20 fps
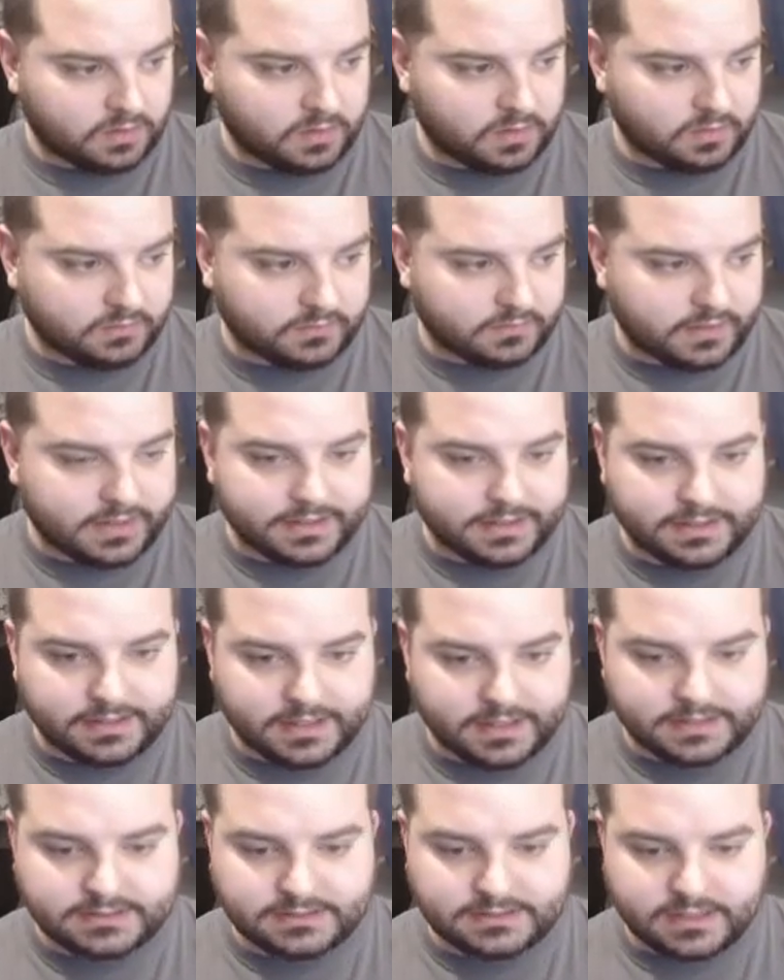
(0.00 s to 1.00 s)

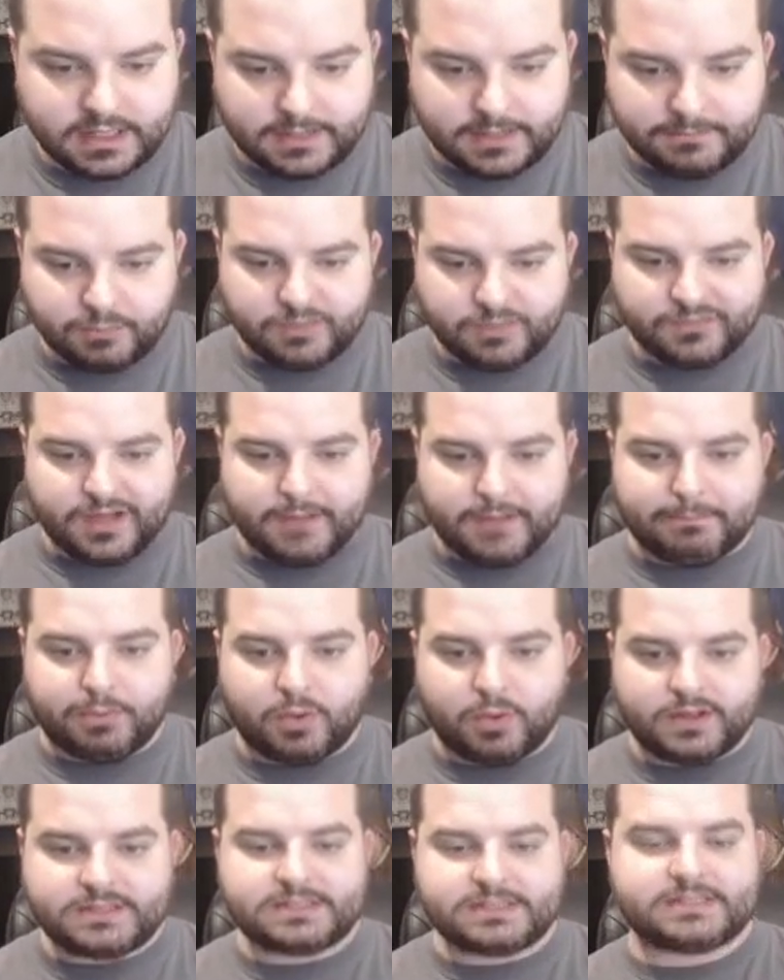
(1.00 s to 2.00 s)
Alrighty, next up, we've
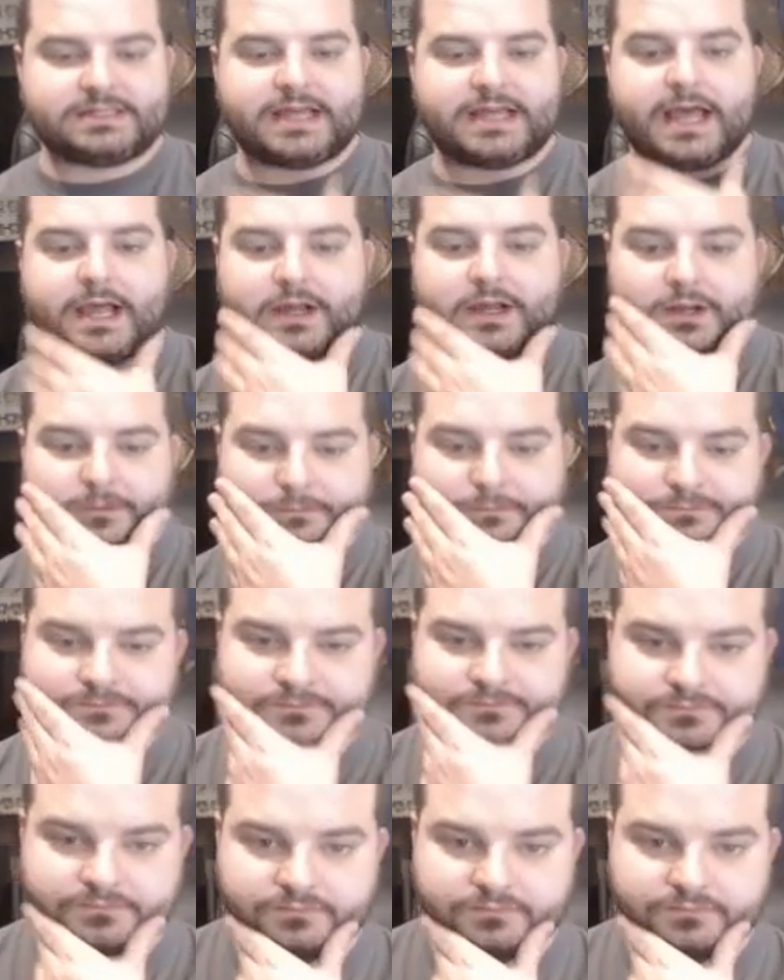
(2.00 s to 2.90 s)
got Poison Dagger.